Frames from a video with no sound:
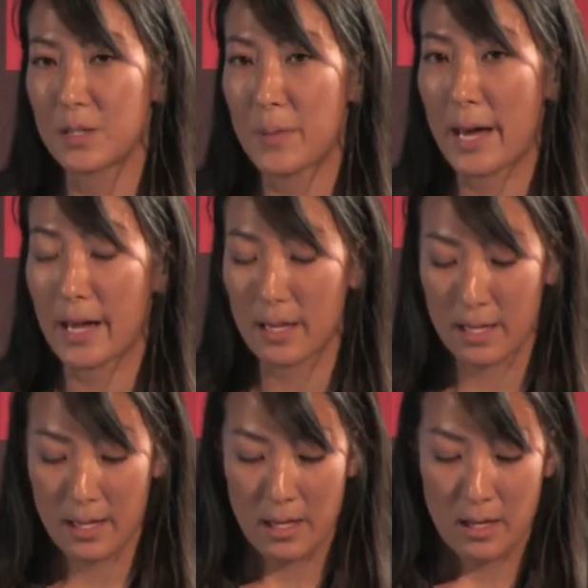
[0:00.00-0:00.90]
back
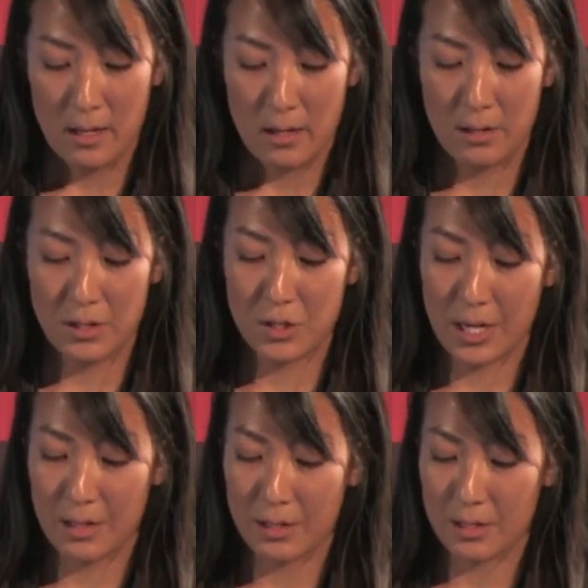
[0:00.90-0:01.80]
on his
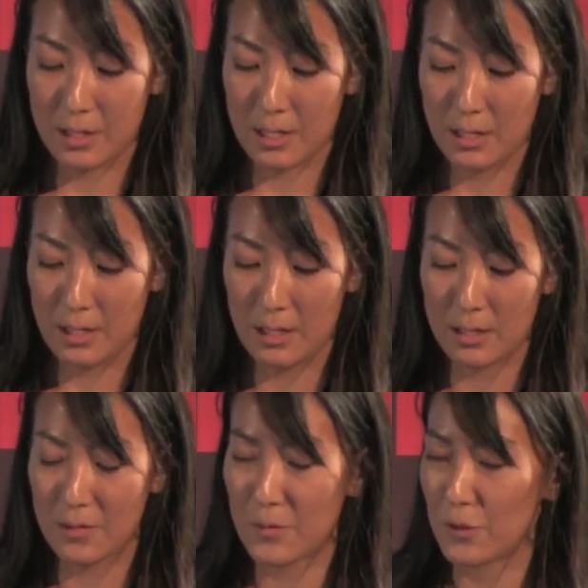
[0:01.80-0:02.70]
childhood. He
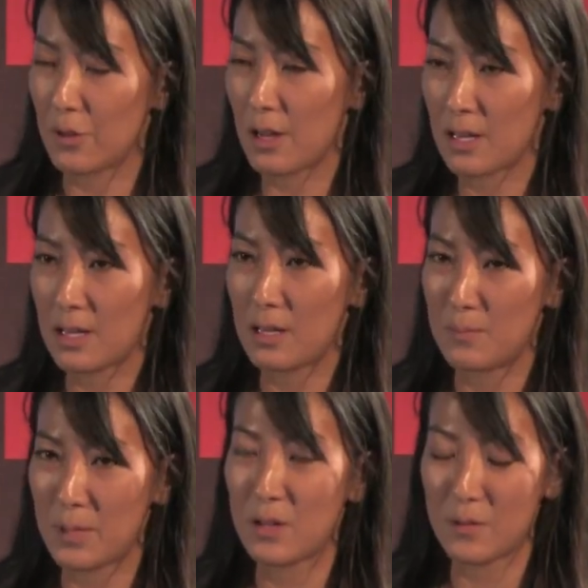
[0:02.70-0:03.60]
doesn't feel lucky,
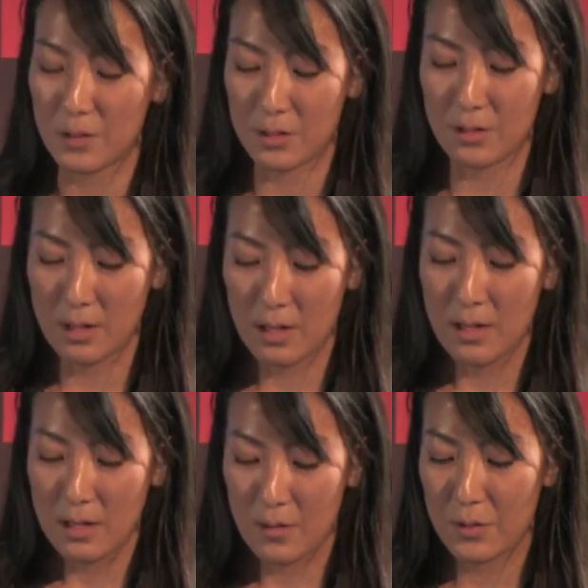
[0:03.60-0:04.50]
but he feels,
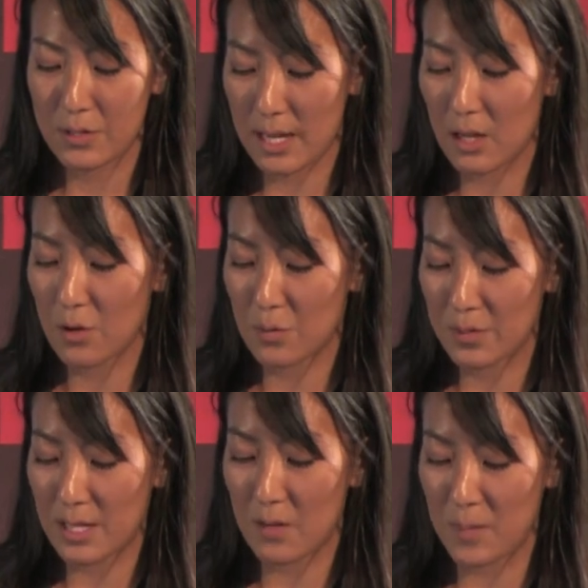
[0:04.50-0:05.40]
he feels anger and
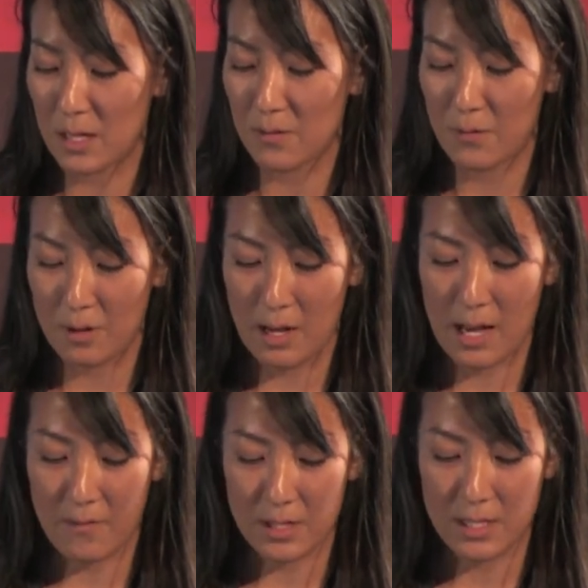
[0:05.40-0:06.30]
resentment for not
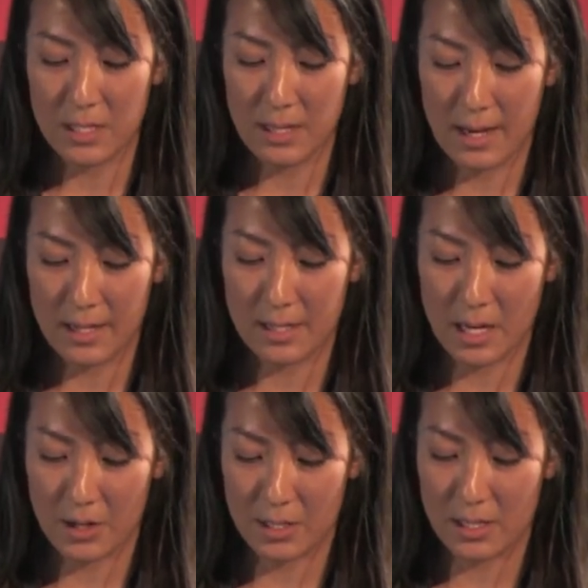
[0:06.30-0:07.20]
having to deny his
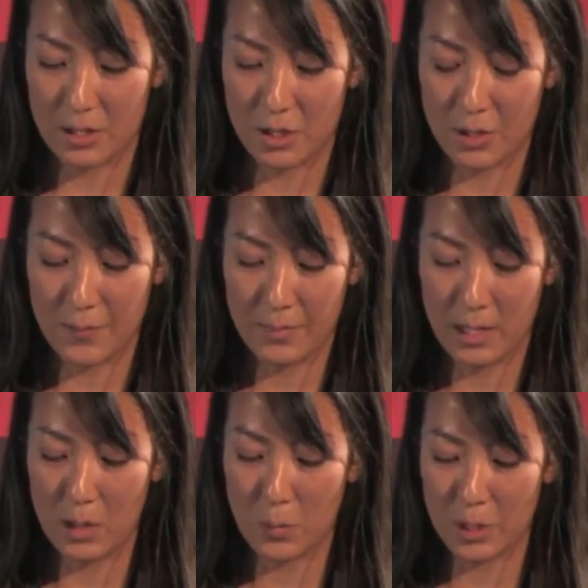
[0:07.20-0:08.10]
heritage.
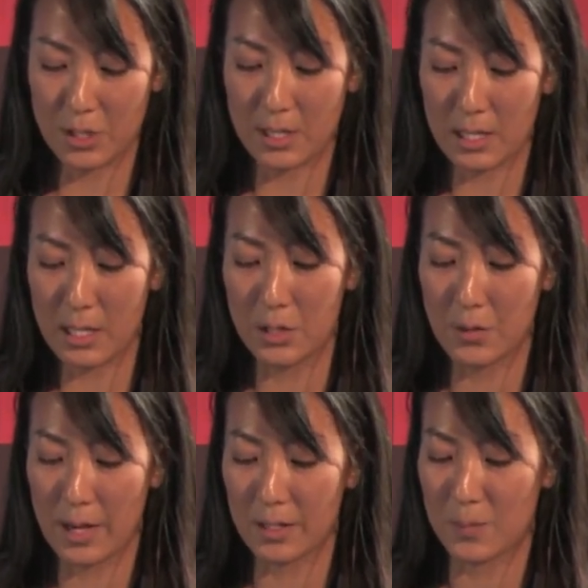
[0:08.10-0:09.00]
He wishes that he knew
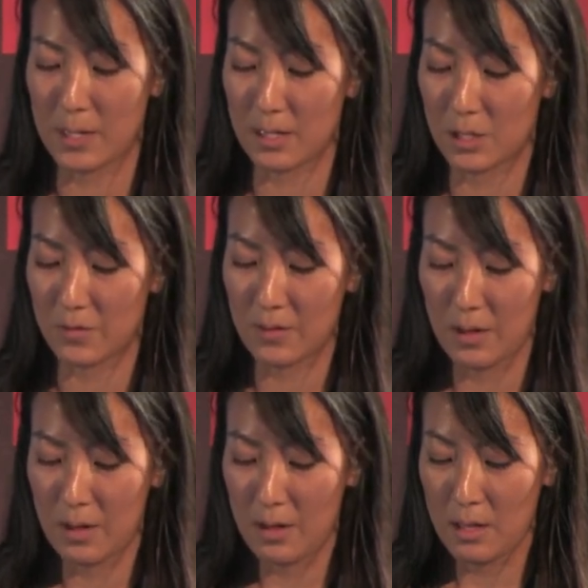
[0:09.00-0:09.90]
how to speak his,
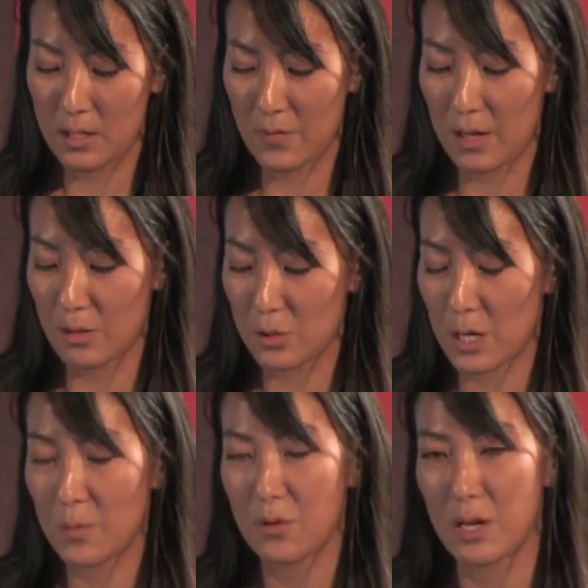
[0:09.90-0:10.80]
his father's
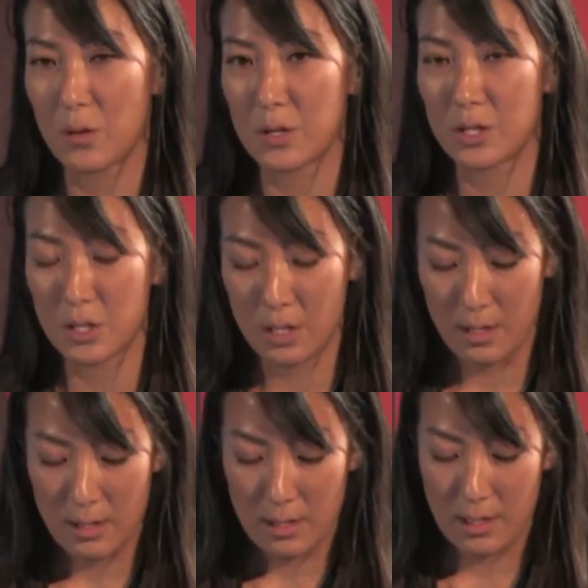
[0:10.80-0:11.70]
tribal language
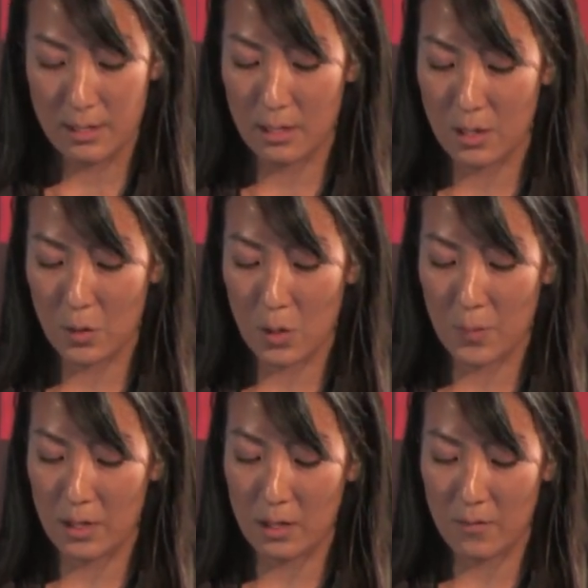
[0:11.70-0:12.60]
and didn't grow up
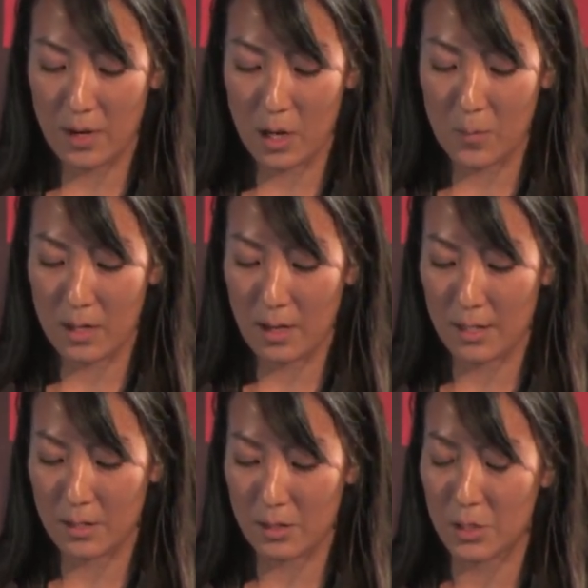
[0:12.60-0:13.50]
in an environment
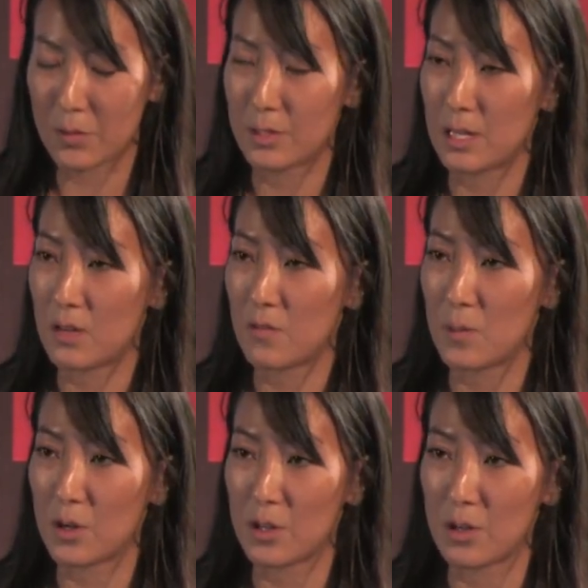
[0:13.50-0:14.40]
hostile to his Native
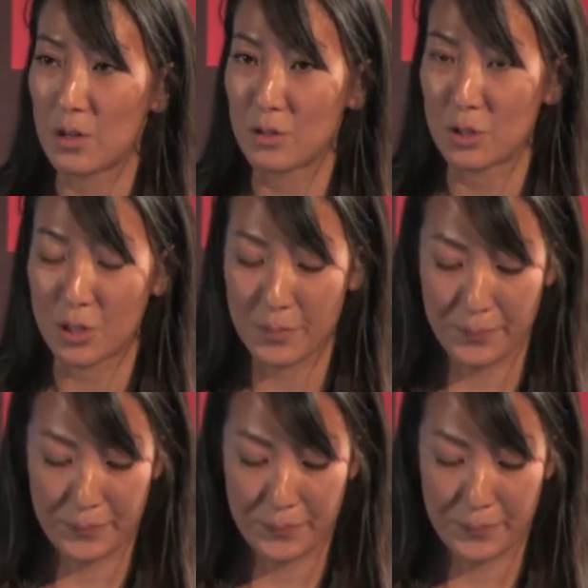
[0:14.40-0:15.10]
American culture.